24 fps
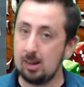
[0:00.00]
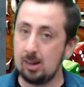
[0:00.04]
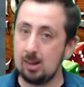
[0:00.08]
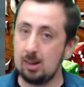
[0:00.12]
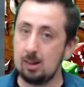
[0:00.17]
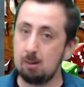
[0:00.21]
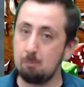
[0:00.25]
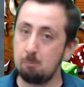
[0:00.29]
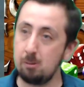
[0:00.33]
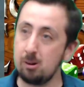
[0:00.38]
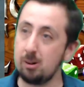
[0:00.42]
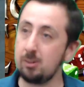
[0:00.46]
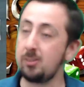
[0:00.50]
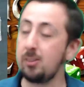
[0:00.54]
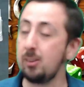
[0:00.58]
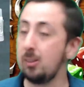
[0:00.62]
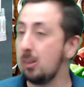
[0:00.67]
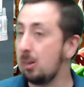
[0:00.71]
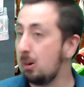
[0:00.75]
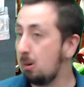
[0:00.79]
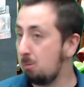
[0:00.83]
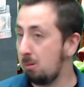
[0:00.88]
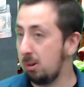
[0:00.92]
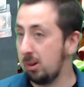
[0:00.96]
whereas the
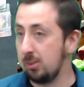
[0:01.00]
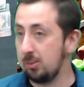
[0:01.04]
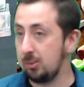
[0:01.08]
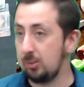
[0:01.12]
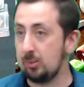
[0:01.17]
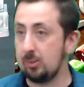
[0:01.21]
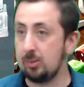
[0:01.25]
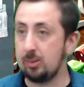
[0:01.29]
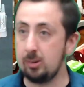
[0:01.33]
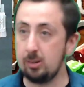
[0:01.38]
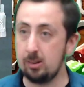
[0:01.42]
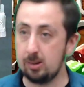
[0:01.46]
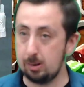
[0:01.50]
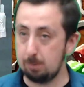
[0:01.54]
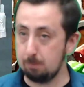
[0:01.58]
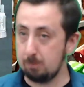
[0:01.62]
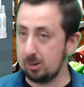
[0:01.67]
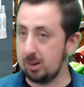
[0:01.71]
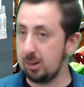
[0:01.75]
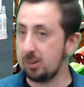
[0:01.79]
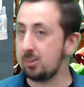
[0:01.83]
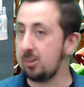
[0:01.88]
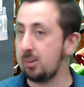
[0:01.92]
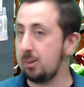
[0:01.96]
low ones, you could
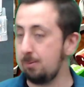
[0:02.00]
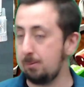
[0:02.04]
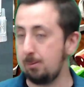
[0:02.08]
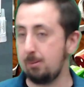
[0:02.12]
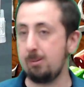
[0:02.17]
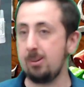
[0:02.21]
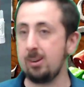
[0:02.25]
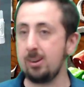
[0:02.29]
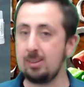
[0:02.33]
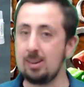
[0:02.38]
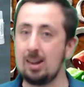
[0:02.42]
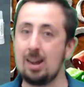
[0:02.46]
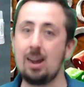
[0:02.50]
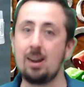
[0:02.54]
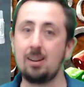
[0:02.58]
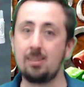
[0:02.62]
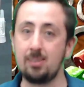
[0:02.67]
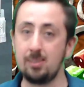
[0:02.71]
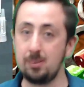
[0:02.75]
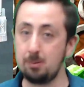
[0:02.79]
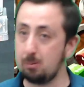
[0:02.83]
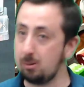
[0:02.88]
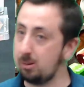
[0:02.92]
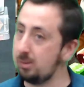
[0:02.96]
potentially avoid attacks
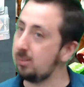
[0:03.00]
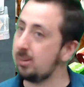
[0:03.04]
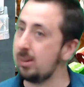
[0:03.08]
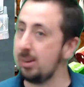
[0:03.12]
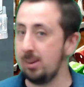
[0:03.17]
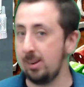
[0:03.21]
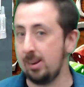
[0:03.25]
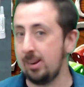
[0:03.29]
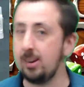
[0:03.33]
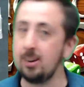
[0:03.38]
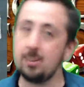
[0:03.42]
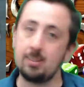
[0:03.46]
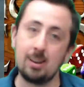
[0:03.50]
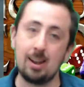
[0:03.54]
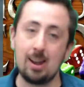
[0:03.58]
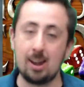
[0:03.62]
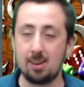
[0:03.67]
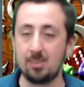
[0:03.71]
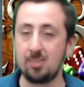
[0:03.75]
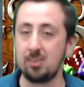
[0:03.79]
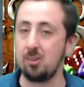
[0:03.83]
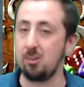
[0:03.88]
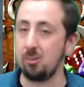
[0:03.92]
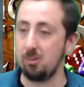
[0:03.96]
as well as getting in
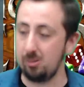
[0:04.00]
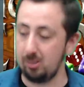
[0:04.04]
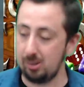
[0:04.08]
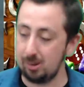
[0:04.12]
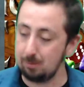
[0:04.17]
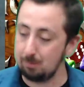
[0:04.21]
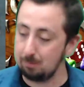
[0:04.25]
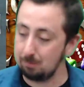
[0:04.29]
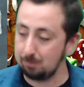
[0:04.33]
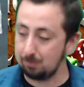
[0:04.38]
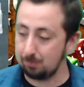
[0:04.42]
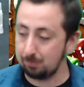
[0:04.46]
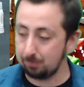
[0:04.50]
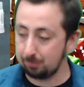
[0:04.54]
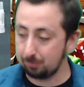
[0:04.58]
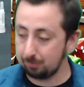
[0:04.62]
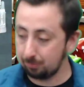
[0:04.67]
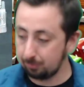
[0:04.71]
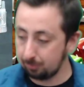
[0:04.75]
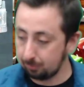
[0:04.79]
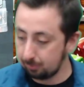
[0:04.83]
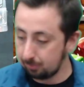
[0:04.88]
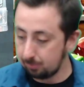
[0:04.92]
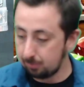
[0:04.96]
attacks early.
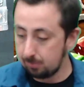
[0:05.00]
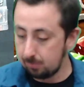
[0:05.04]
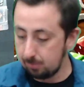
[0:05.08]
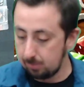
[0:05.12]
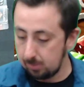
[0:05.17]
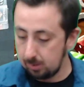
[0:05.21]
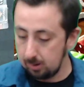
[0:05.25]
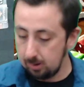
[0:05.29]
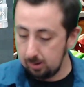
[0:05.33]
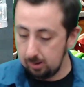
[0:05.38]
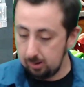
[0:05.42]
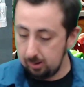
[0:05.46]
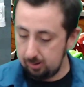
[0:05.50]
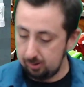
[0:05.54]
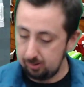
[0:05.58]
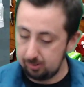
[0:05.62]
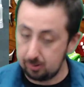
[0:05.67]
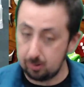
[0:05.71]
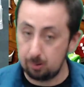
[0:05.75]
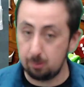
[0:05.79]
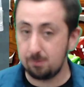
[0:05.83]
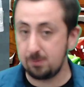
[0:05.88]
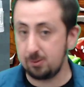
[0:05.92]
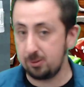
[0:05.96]

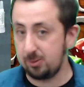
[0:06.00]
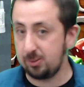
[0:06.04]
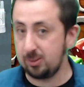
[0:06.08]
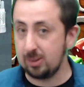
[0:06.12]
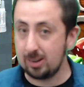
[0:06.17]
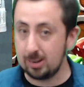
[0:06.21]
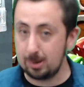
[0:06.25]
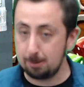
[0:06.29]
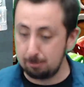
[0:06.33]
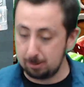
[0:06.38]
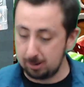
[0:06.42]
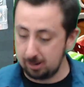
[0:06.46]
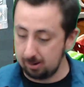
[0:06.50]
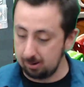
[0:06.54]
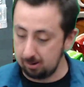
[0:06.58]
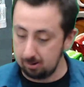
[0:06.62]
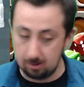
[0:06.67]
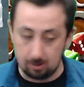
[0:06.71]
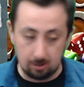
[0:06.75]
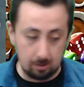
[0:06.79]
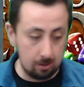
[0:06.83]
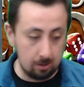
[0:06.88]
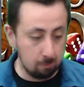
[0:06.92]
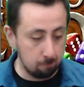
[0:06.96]
So for setup here,
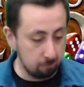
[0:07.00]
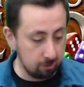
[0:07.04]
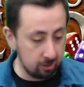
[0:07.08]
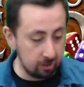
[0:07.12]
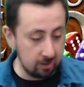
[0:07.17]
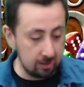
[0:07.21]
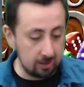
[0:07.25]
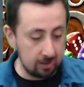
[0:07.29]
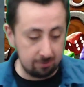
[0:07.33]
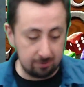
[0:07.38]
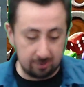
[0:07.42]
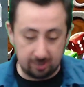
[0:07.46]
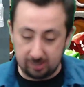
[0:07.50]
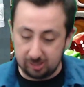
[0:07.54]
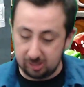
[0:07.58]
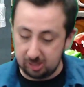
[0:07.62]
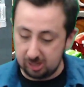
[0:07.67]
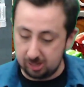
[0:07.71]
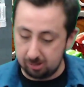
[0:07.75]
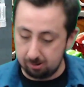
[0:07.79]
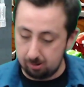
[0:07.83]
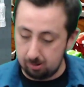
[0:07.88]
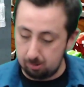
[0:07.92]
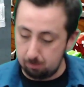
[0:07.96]
we're going to give each
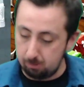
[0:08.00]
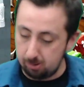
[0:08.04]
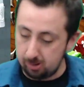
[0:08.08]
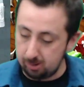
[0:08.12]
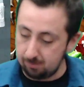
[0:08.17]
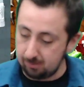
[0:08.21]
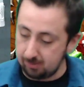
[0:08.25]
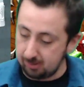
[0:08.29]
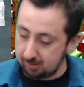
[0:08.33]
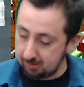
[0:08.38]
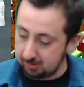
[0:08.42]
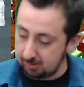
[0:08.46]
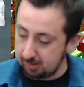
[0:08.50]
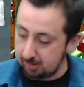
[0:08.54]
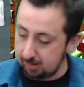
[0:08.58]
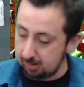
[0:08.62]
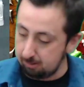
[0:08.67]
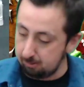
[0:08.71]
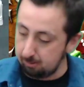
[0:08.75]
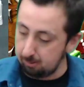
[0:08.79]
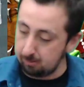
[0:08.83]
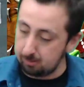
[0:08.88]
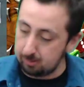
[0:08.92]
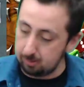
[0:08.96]
hero one of these
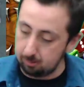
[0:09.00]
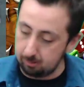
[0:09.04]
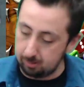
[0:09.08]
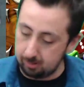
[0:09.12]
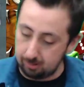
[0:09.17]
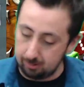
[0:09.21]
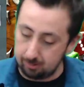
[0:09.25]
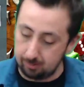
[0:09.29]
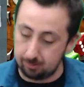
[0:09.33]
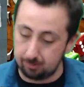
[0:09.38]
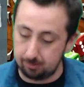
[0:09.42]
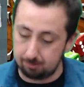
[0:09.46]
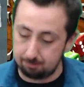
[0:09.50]
hero tokens.